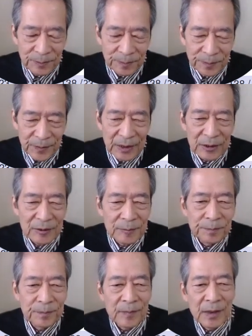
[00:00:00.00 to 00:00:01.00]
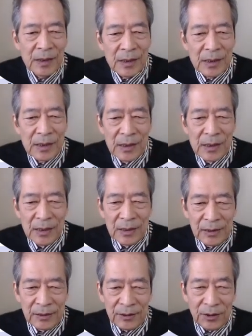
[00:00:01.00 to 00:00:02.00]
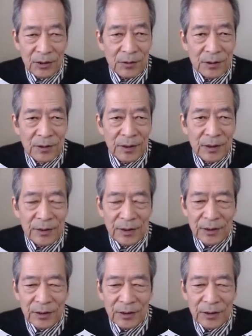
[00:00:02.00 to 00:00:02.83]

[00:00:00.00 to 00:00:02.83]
Right? So these are just